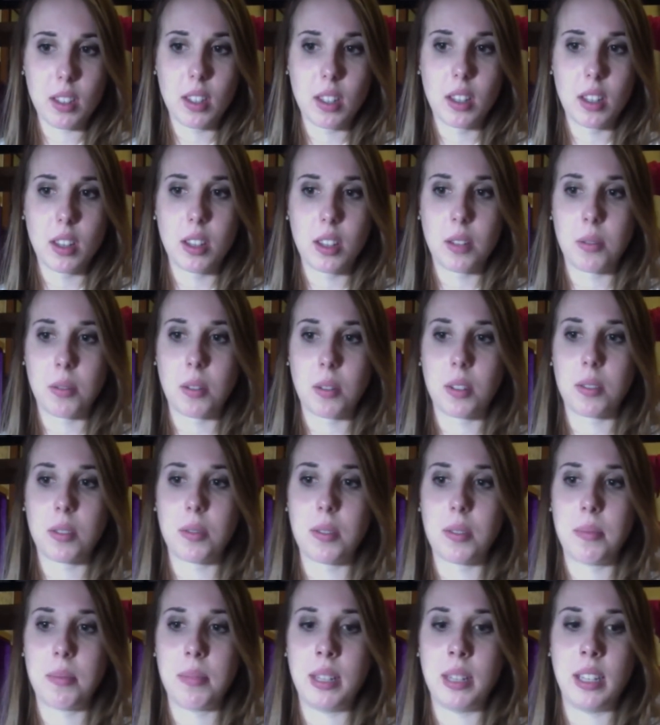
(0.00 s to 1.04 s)
the world
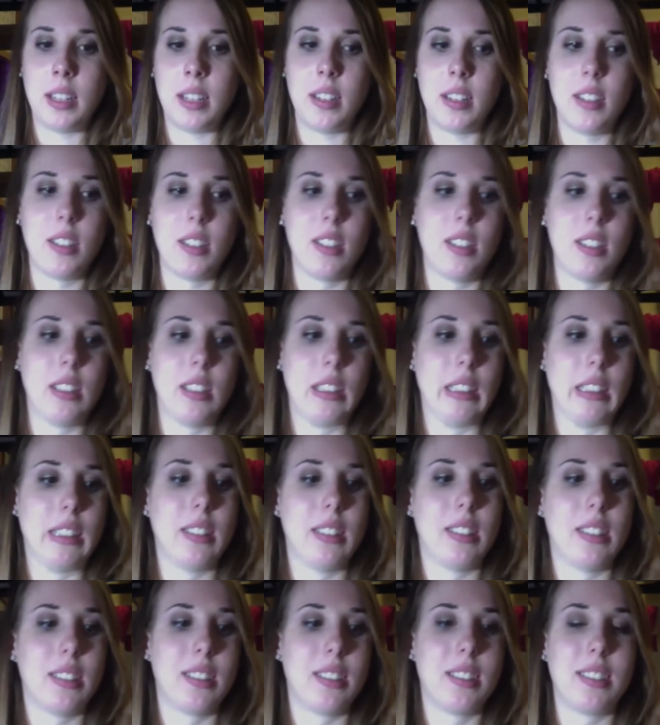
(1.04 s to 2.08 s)
would be
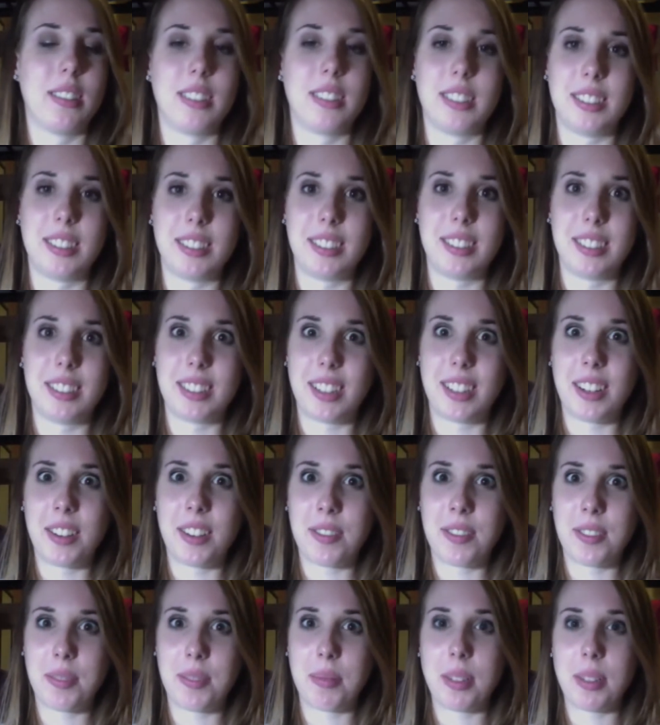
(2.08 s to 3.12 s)
an
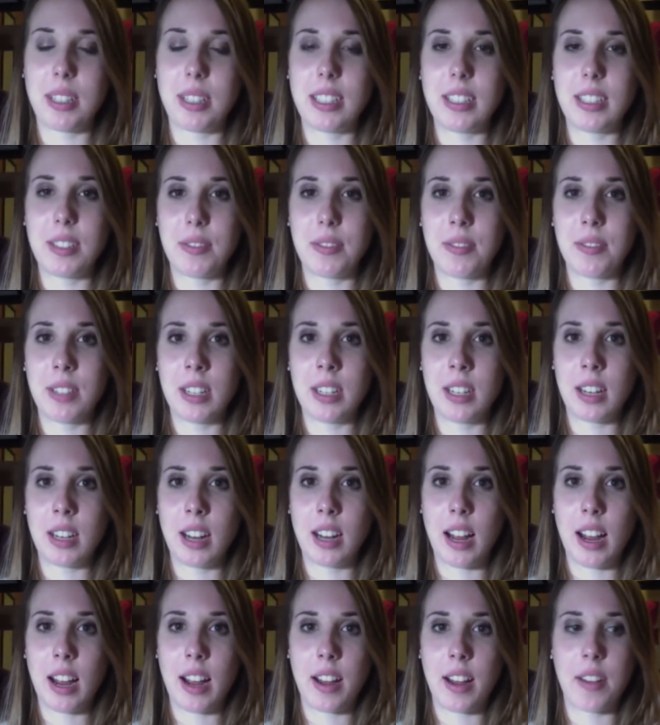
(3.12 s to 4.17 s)
awful place if we
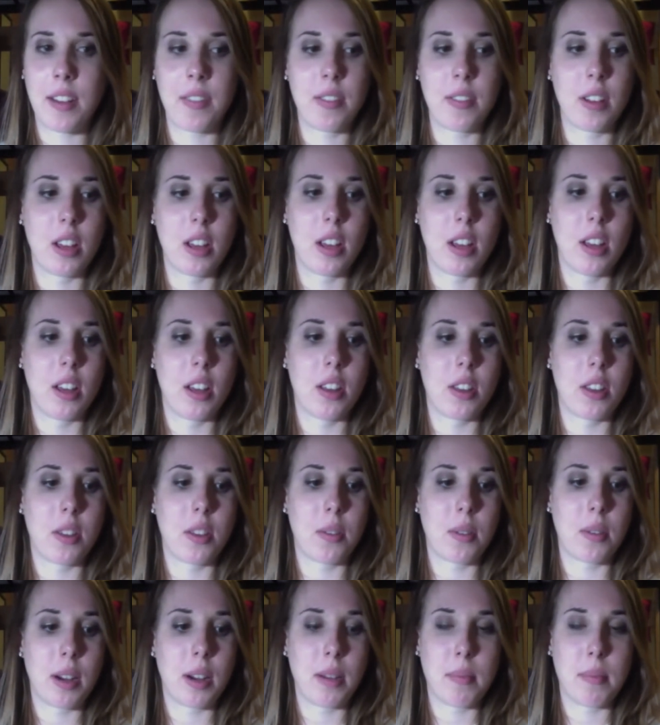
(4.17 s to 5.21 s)
didn't have the
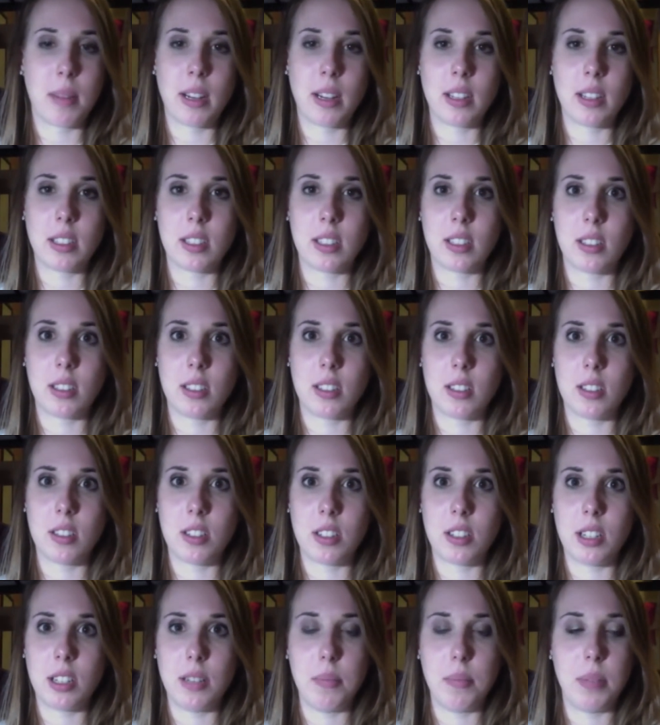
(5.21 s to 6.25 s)
right medicine to
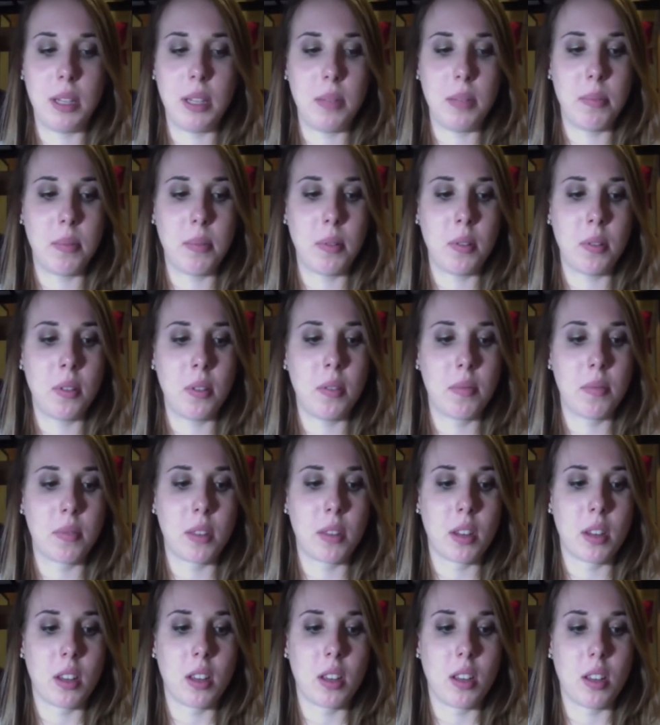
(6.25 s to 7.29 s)
treat people
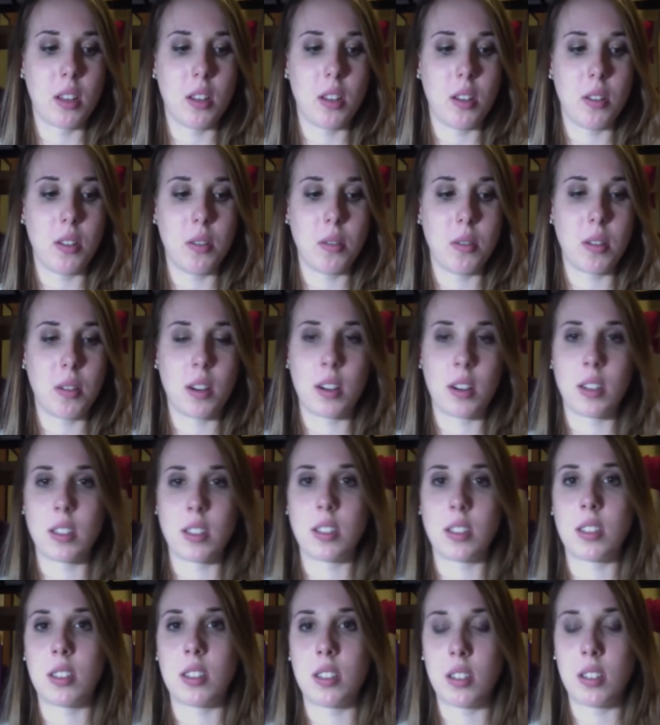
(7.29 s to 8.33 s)
who are
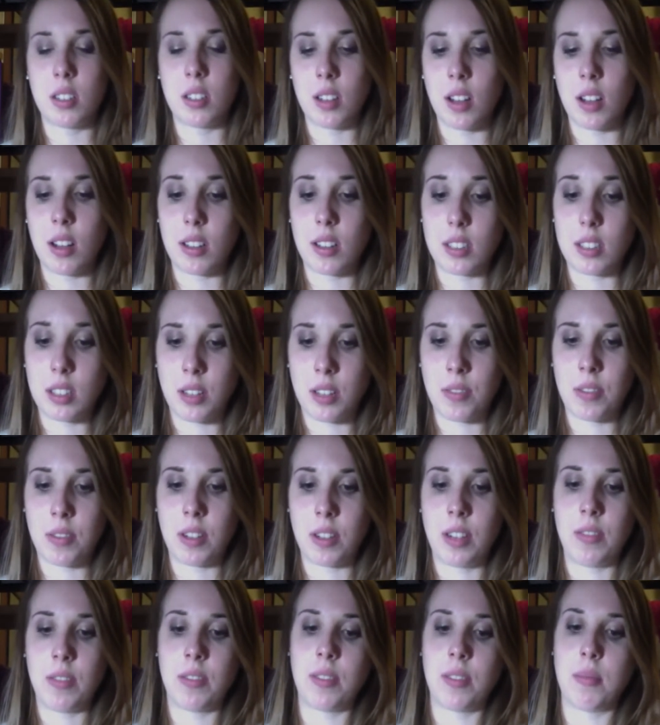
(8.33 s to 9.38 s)

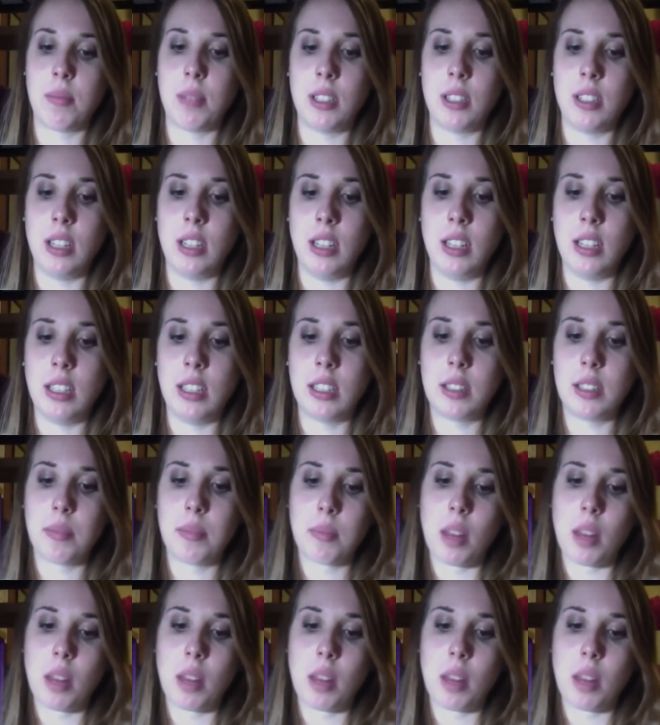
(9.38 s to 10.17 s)
suffering from disease.